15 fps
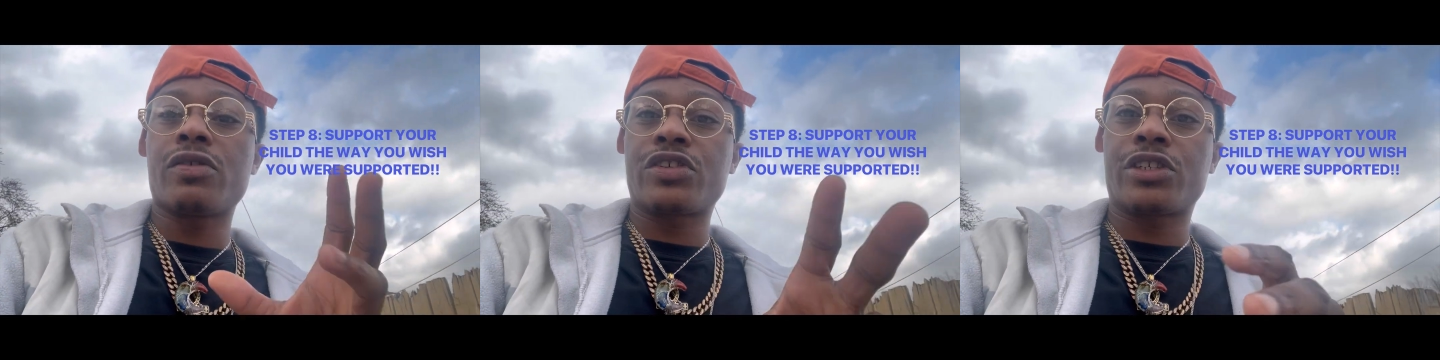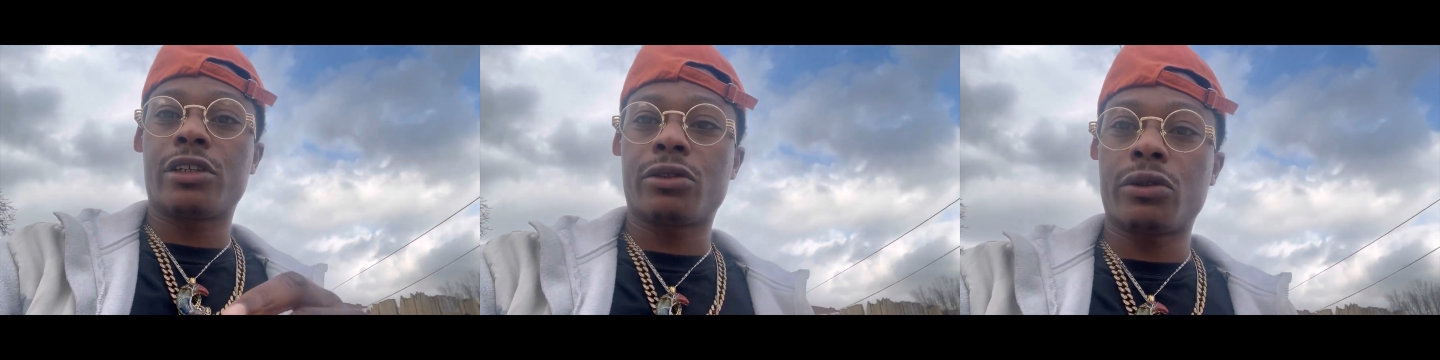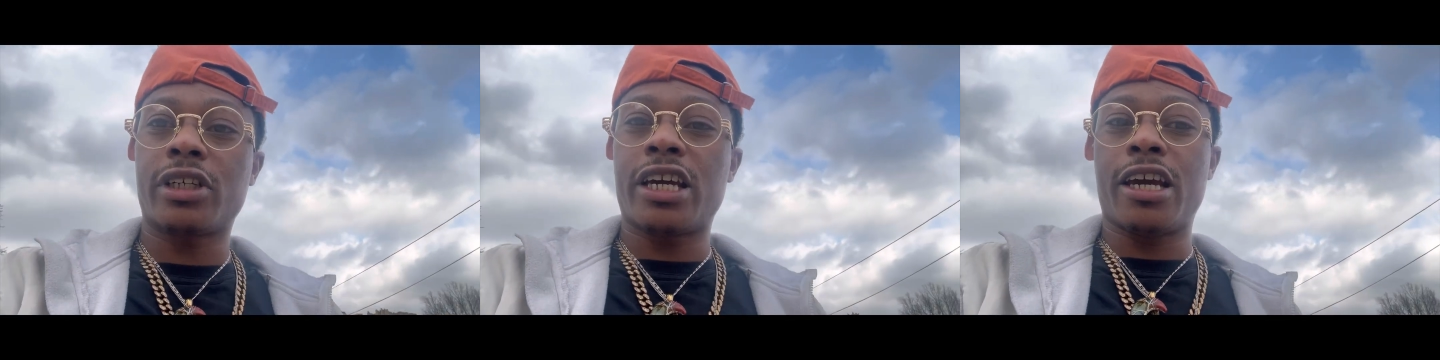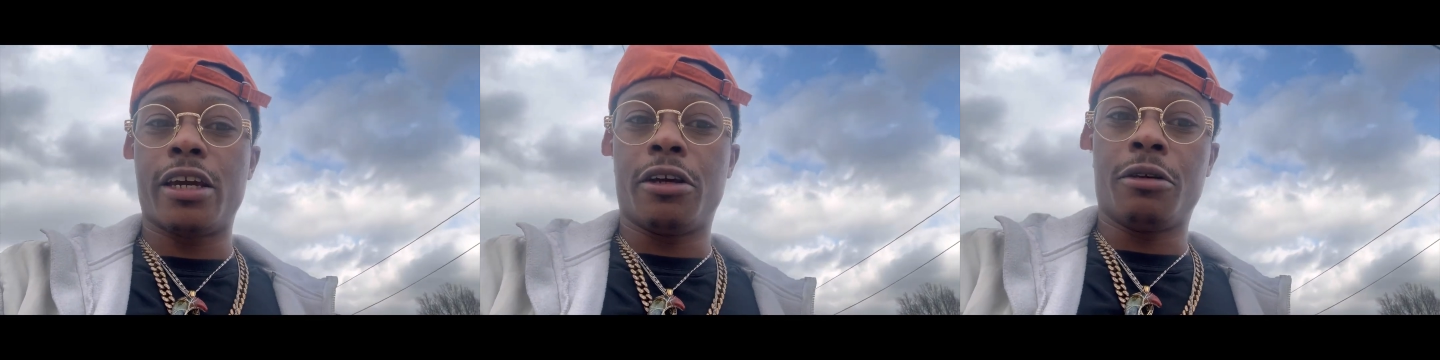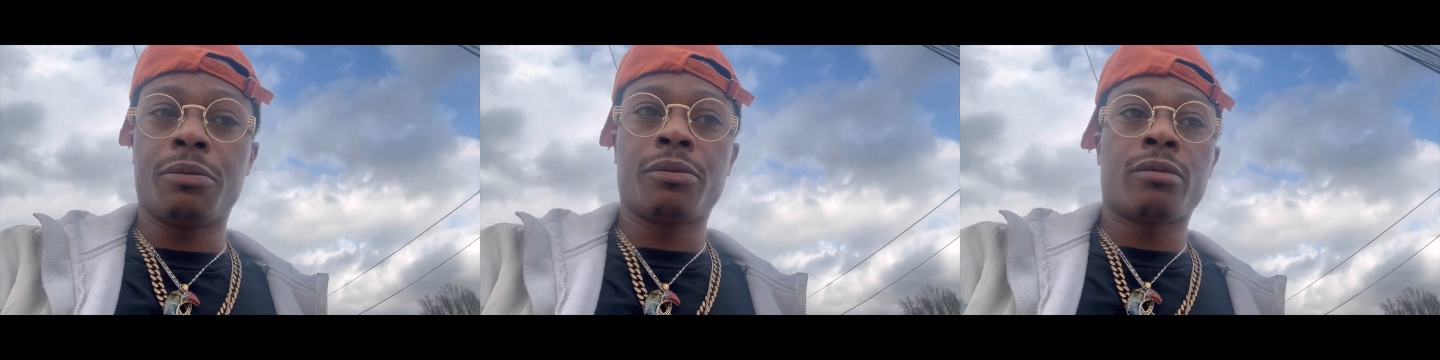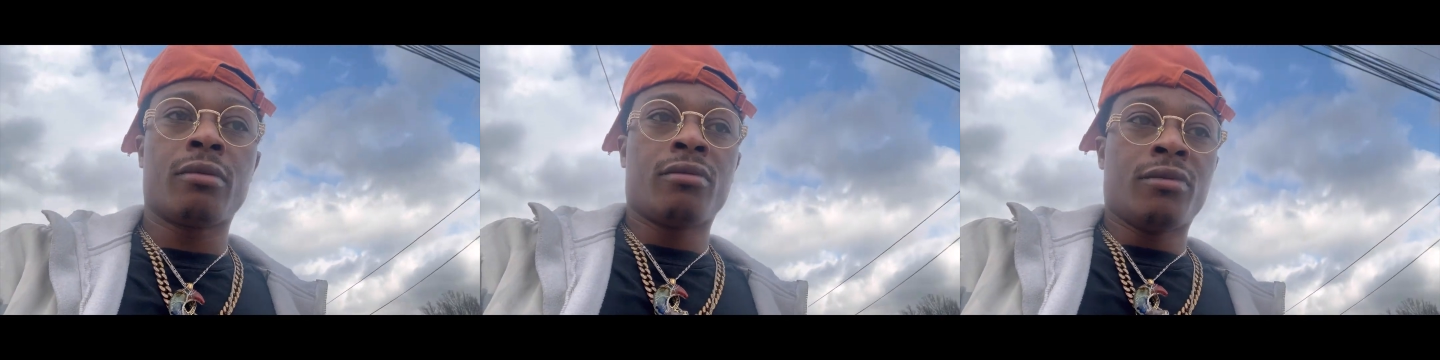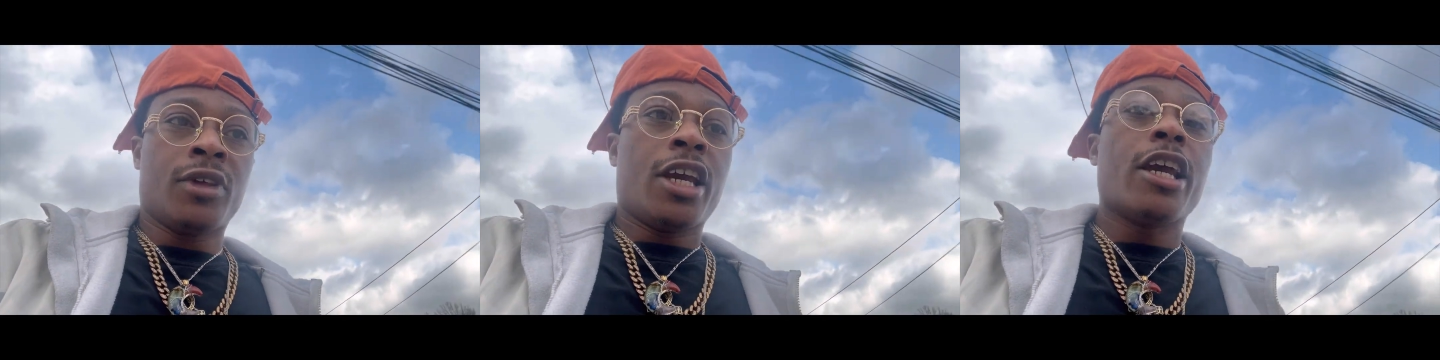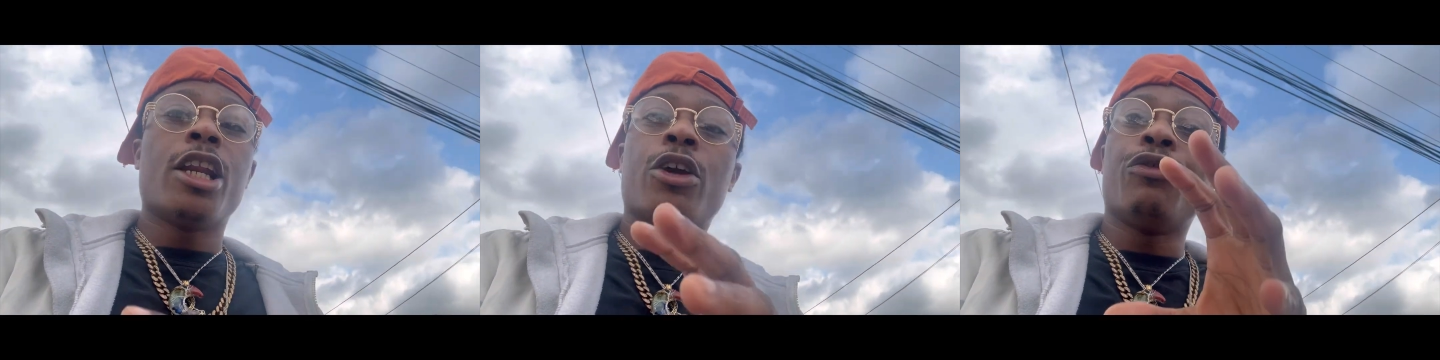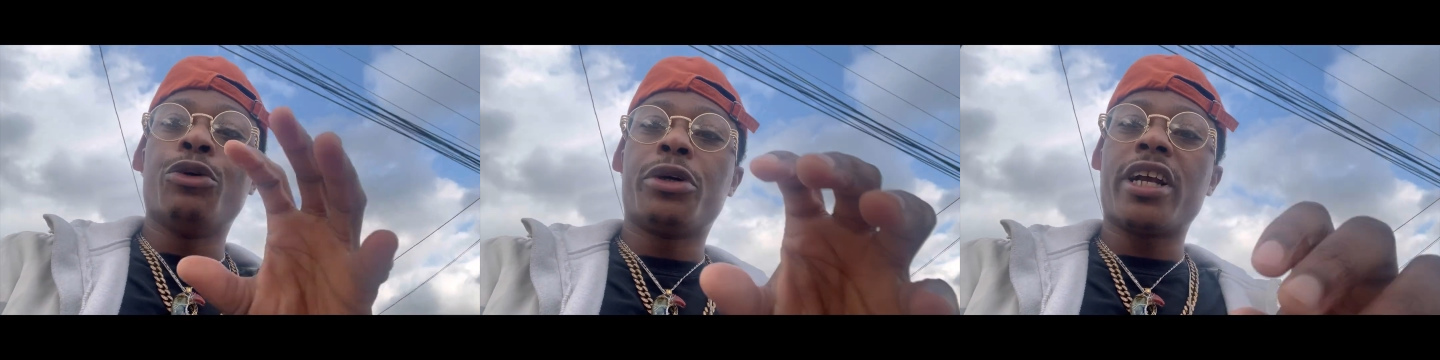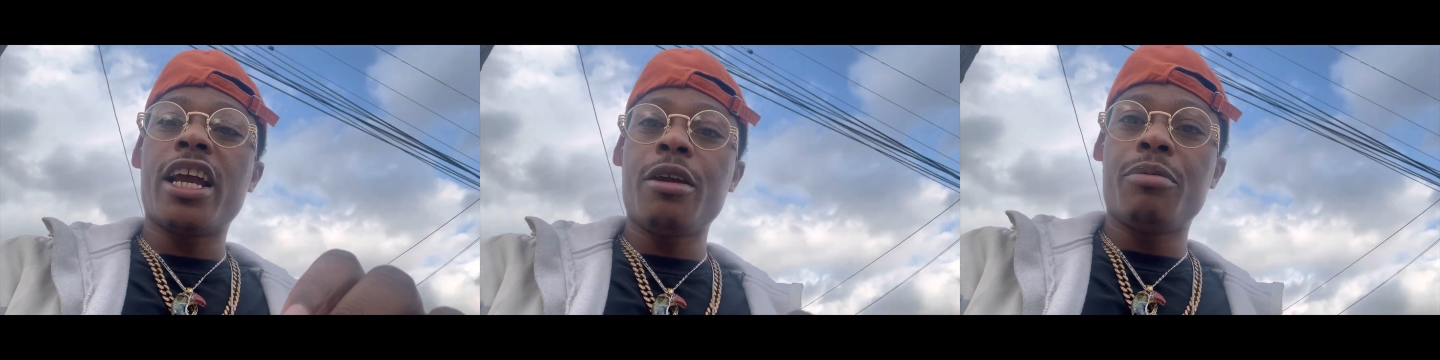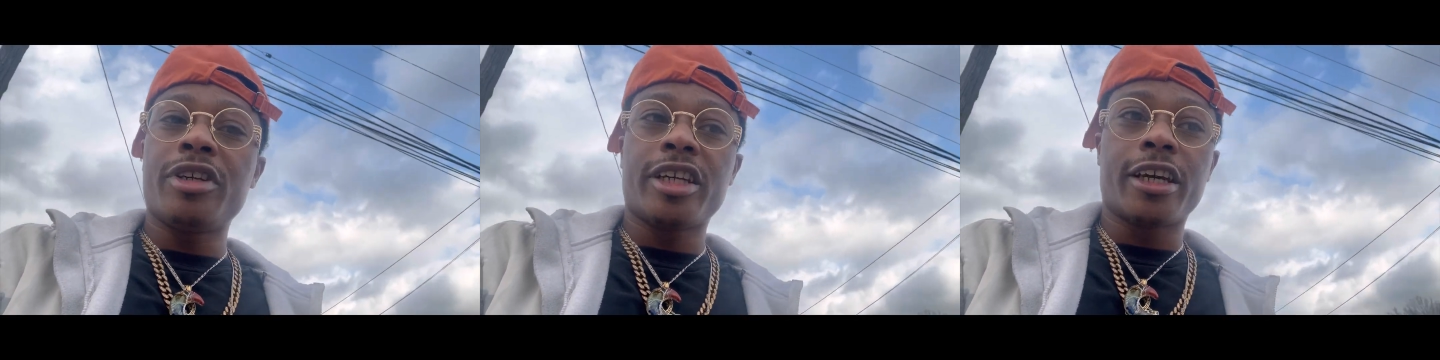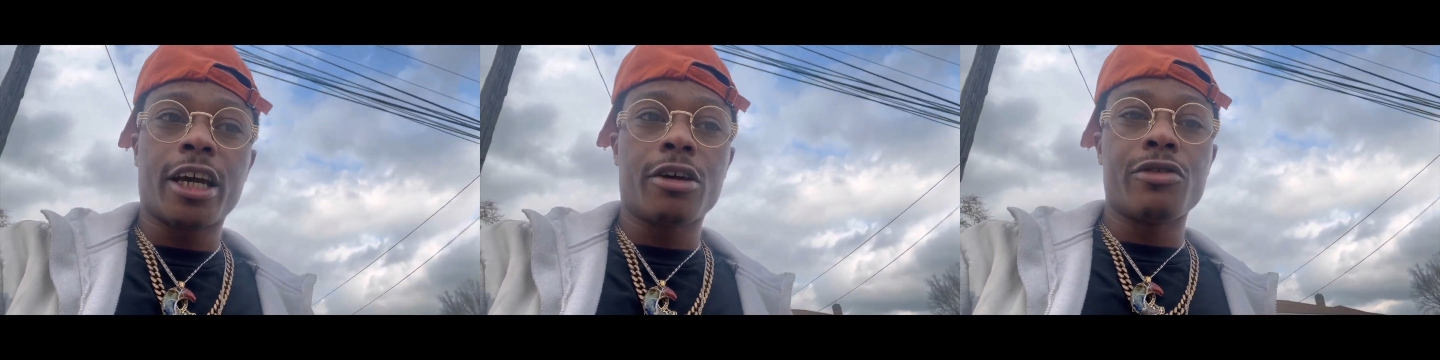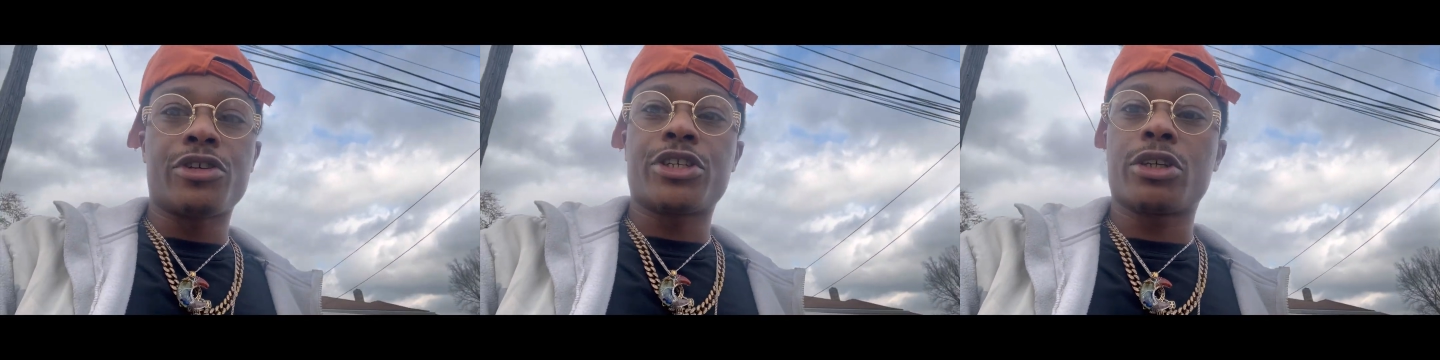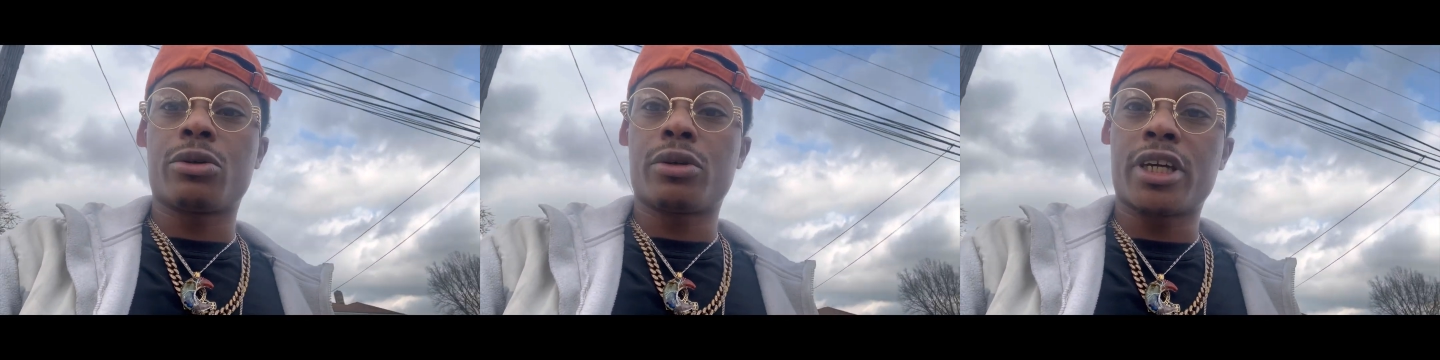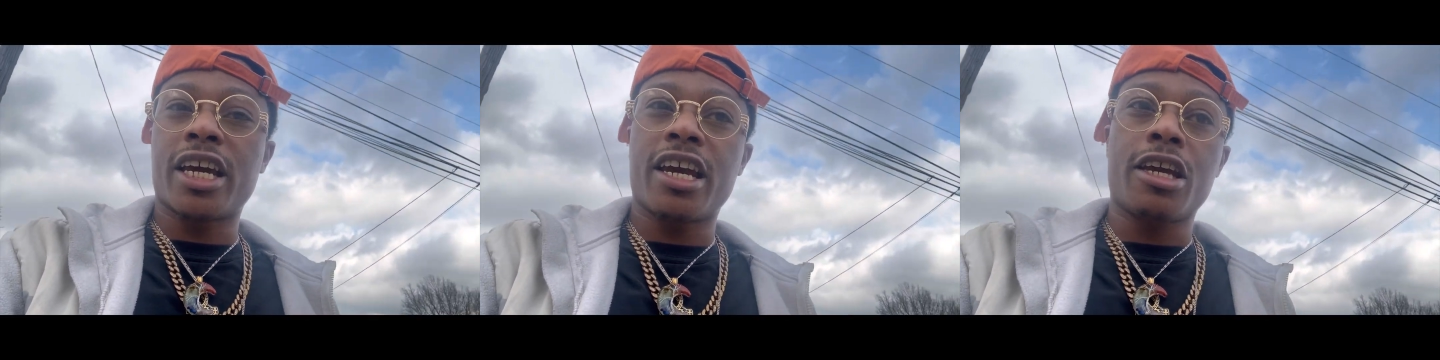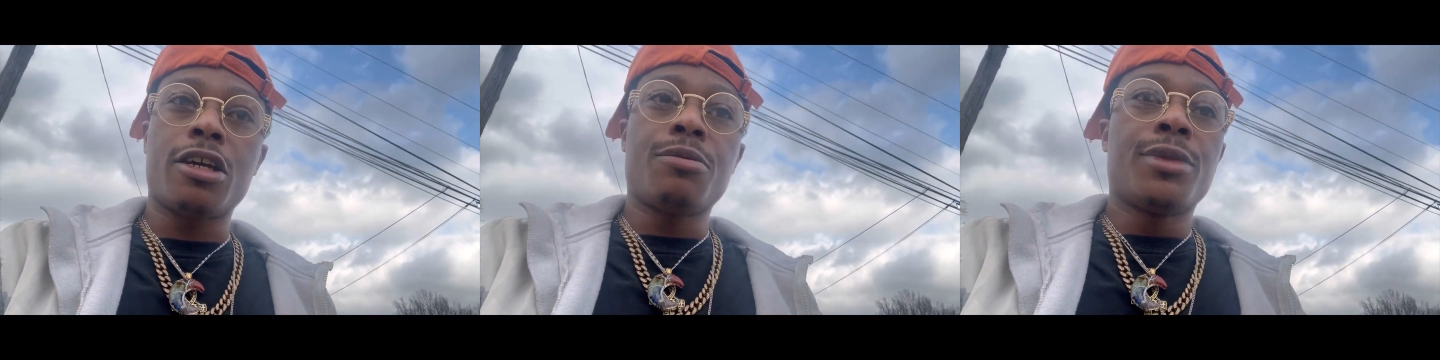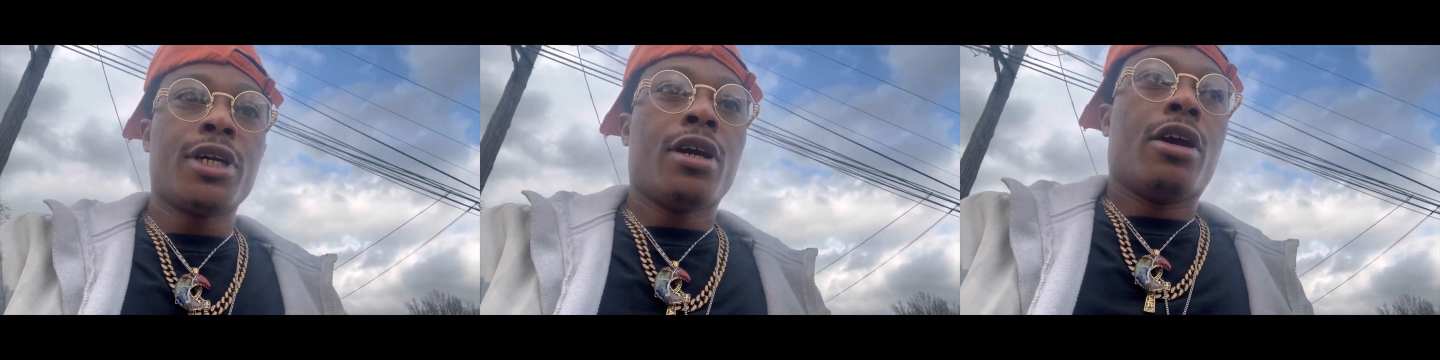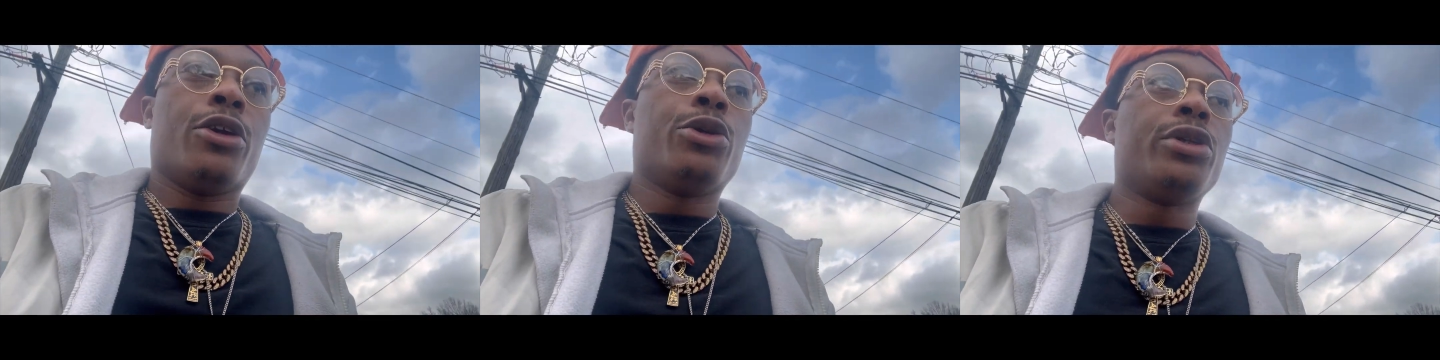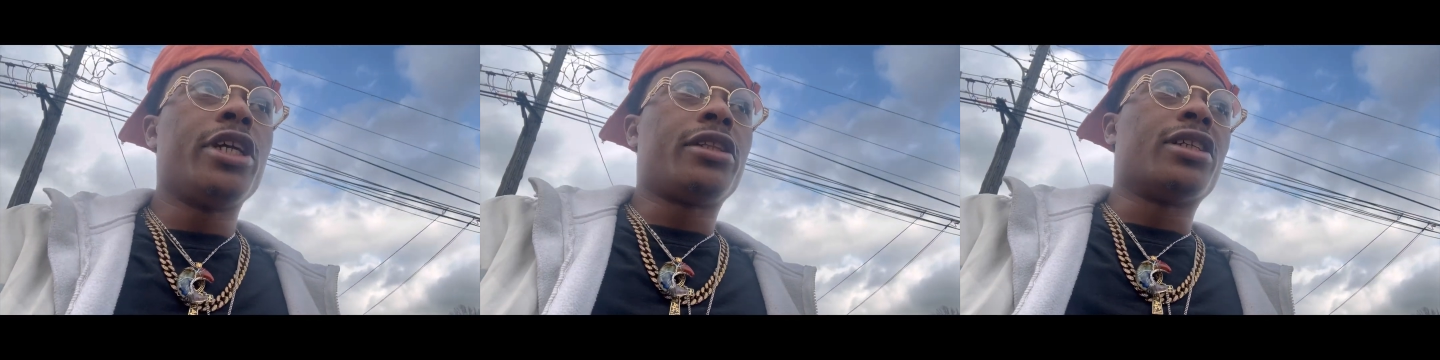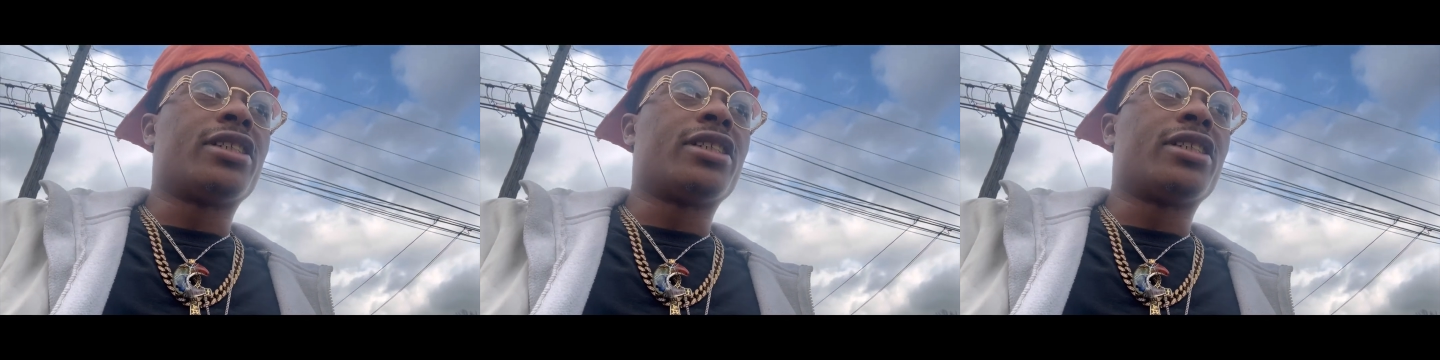single game. And if you can't be at every single game, you need to